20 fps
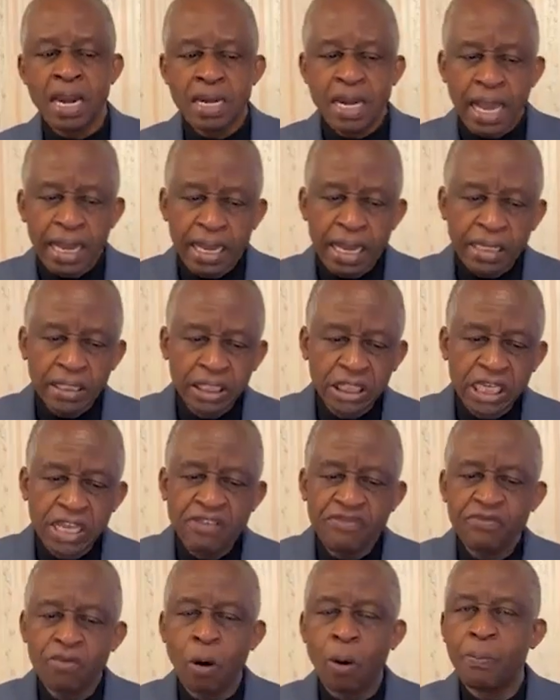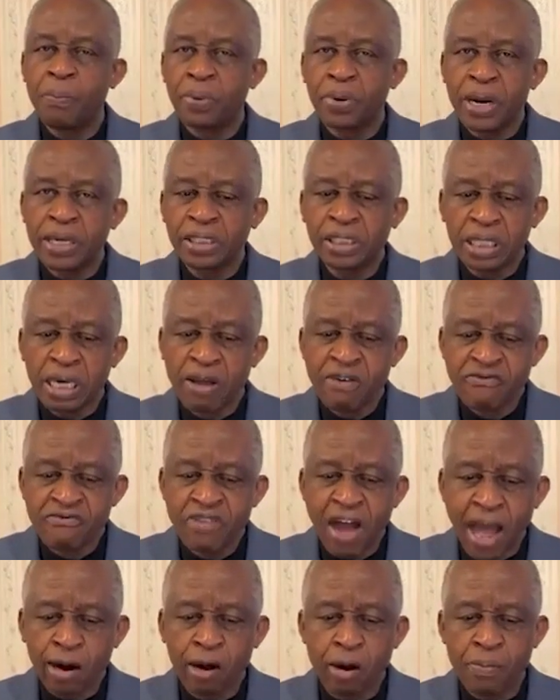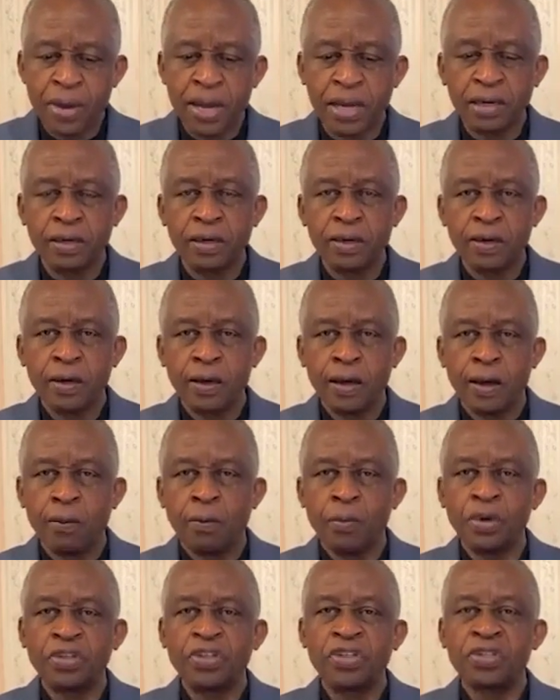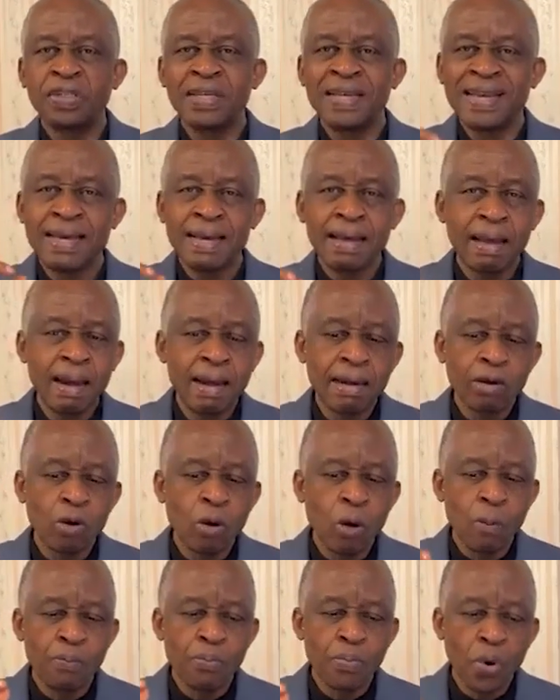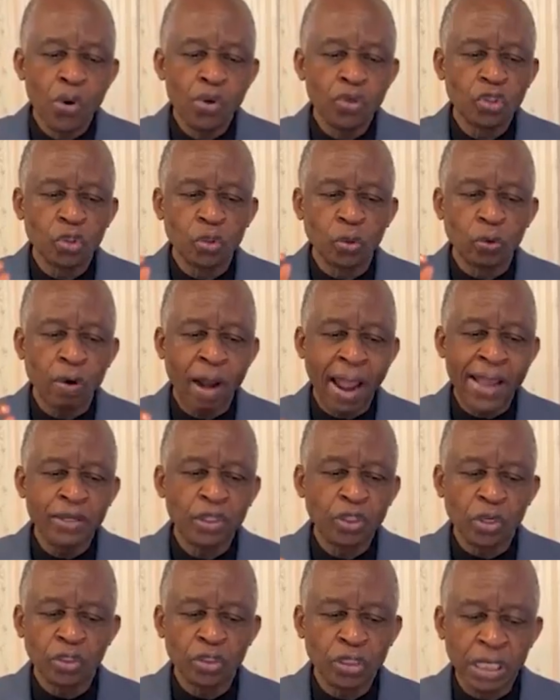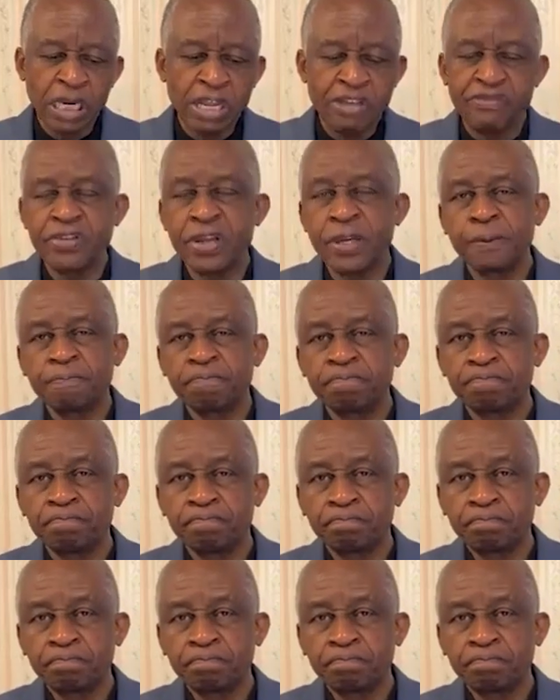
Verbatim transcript: a negative operating environment which is inherently opposed to righteous living.